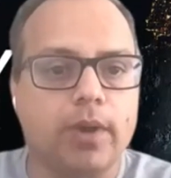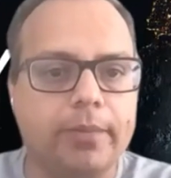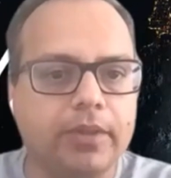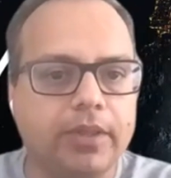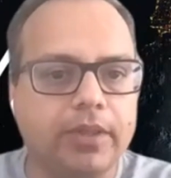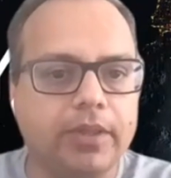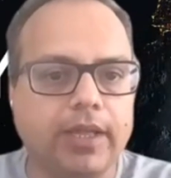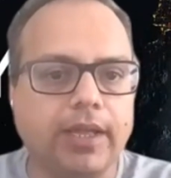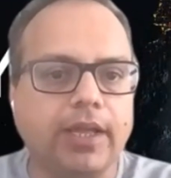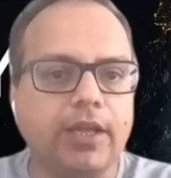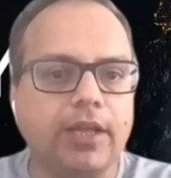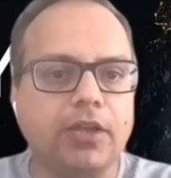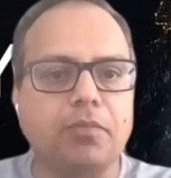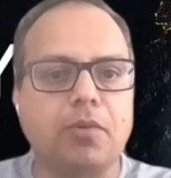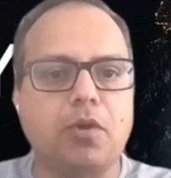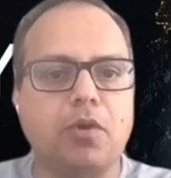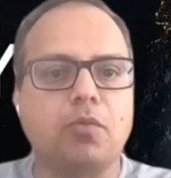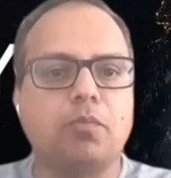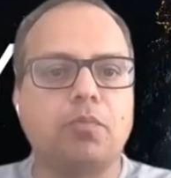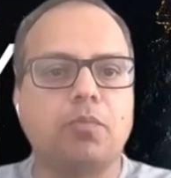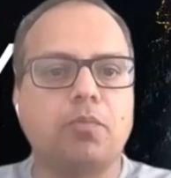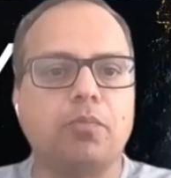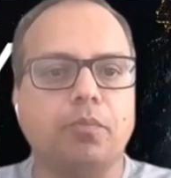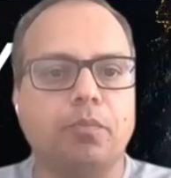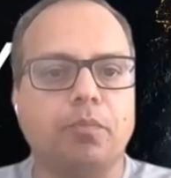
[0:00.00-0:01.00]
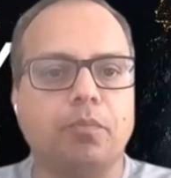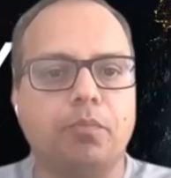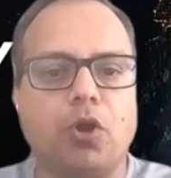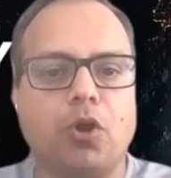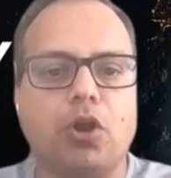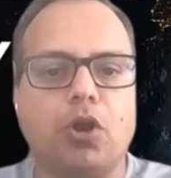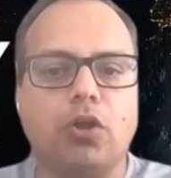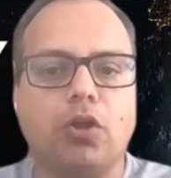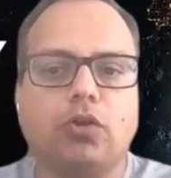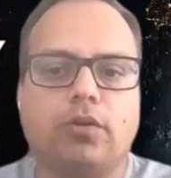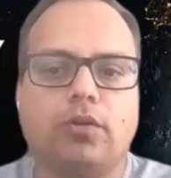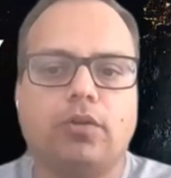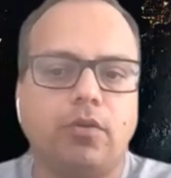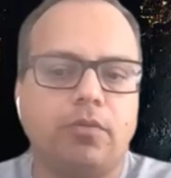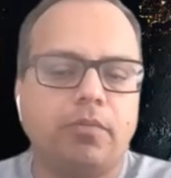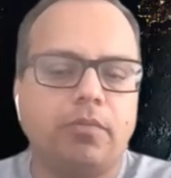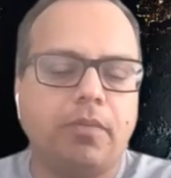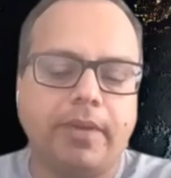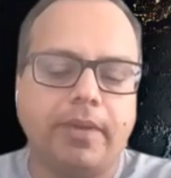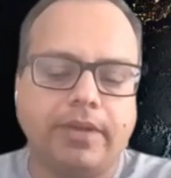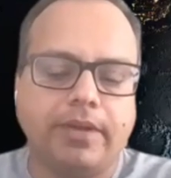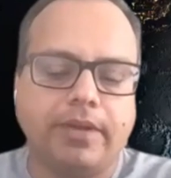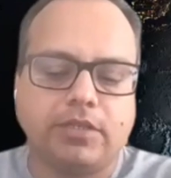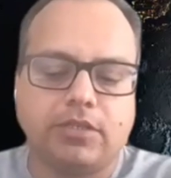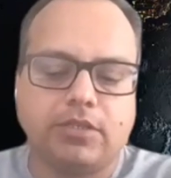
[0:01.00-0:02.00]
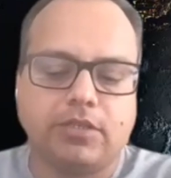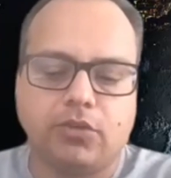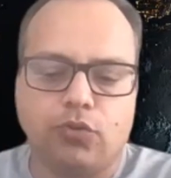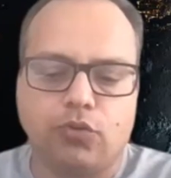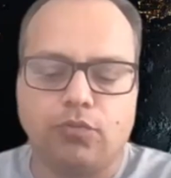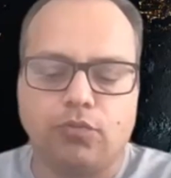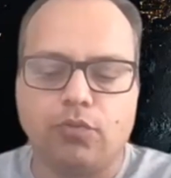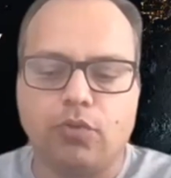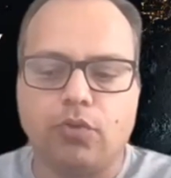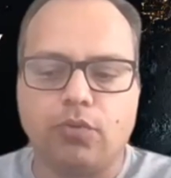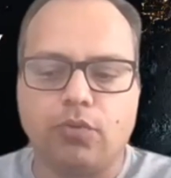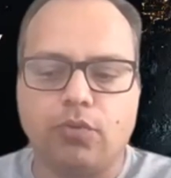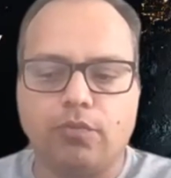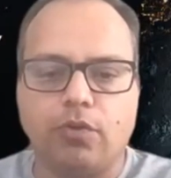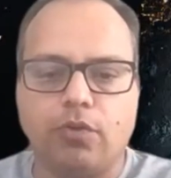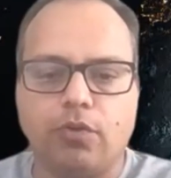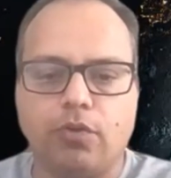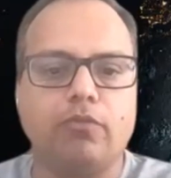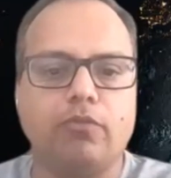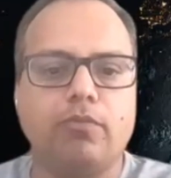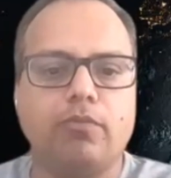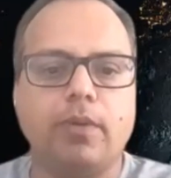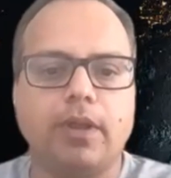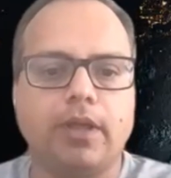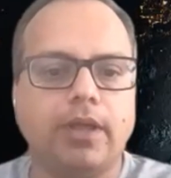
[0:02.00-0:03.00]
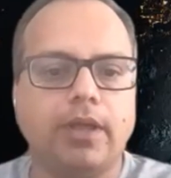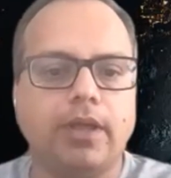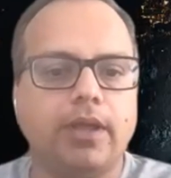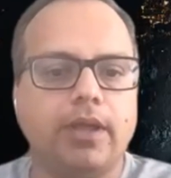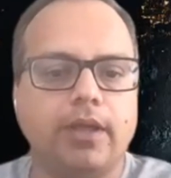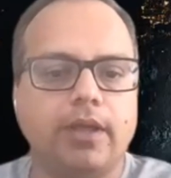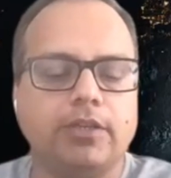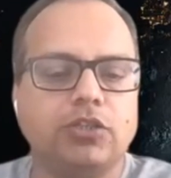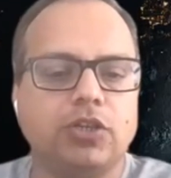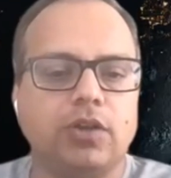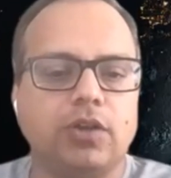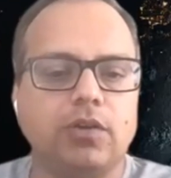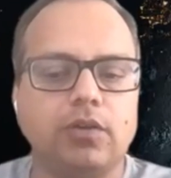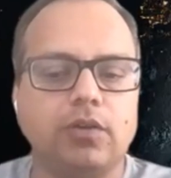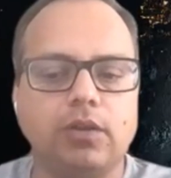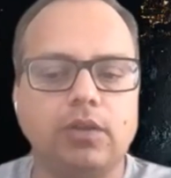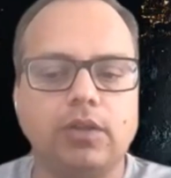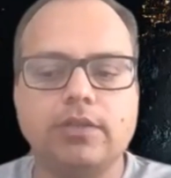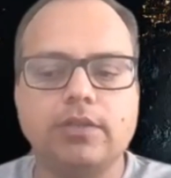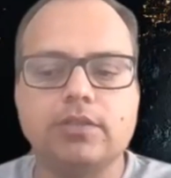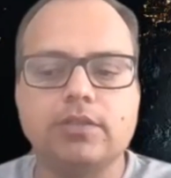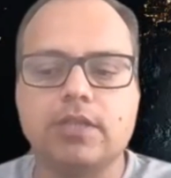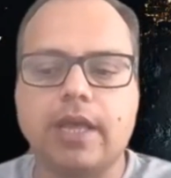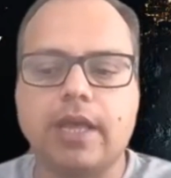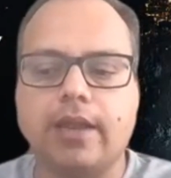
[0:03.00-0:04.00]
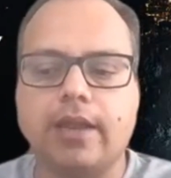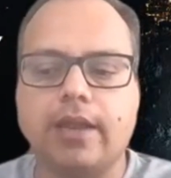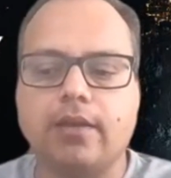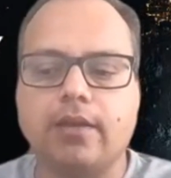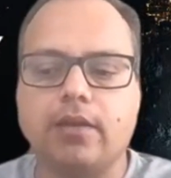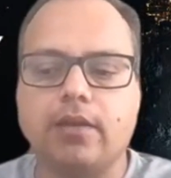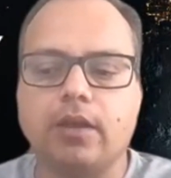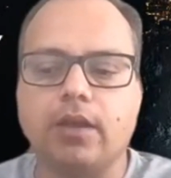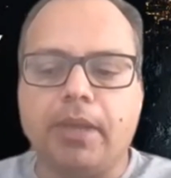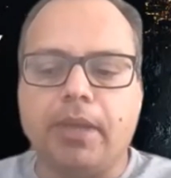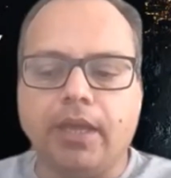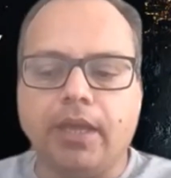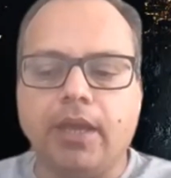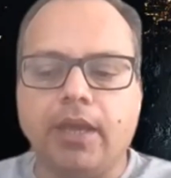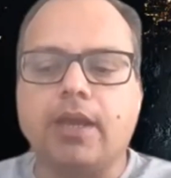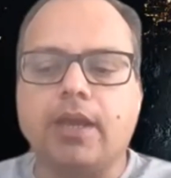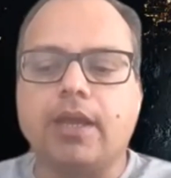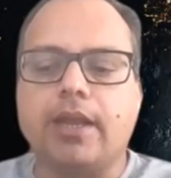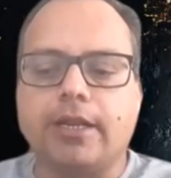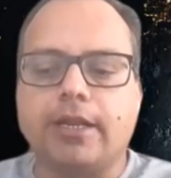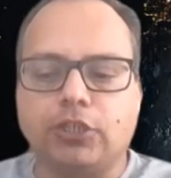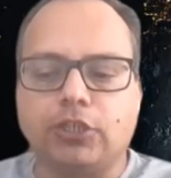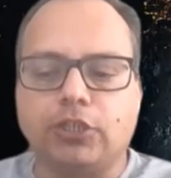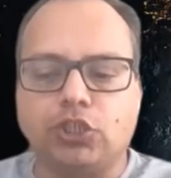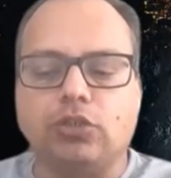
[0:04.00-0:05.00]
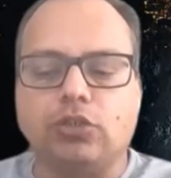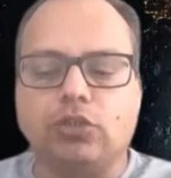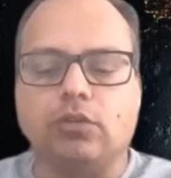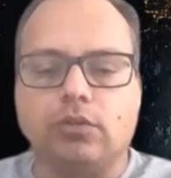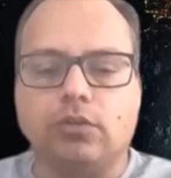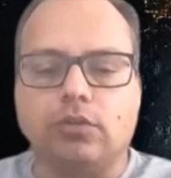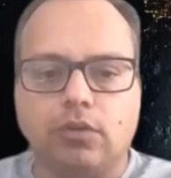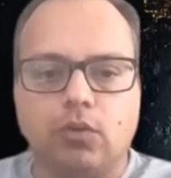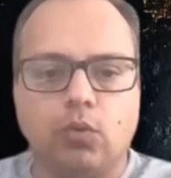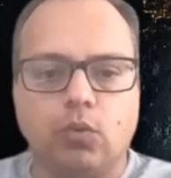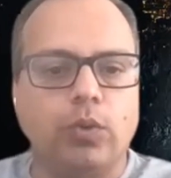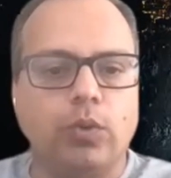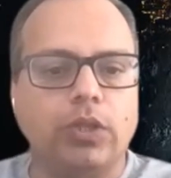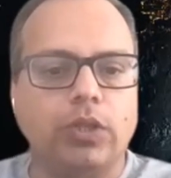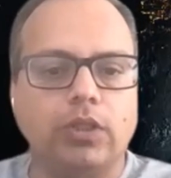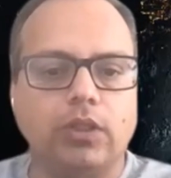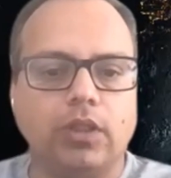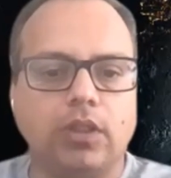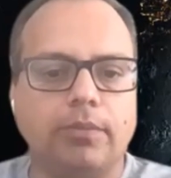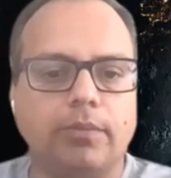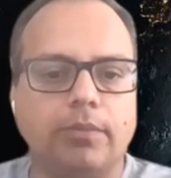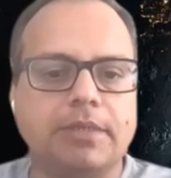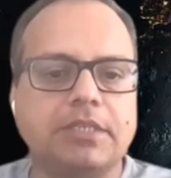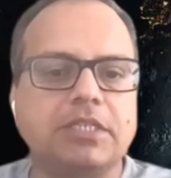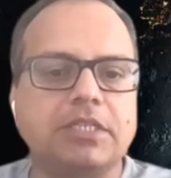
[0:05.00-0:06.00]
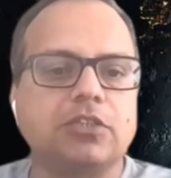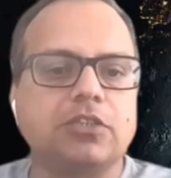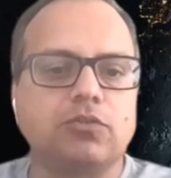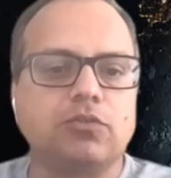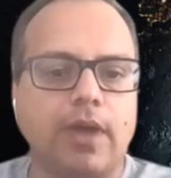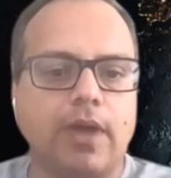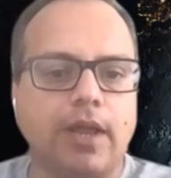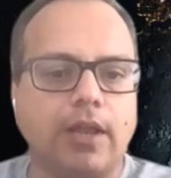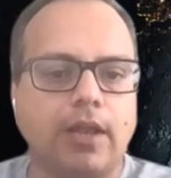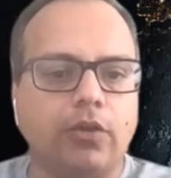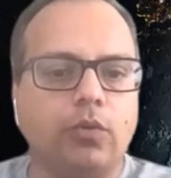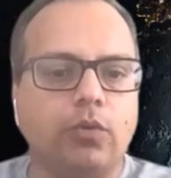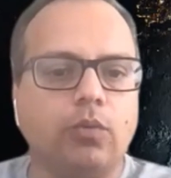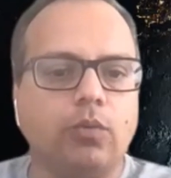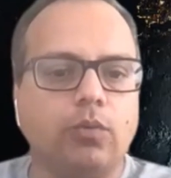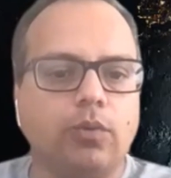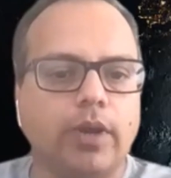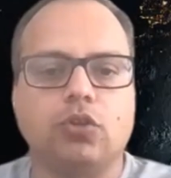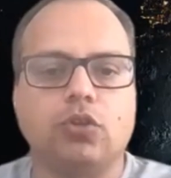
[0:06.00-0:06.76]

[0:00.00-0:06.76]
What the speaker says: who might be thinking about product, or maybe it's true for everybody in general, is that making a connection with the business value.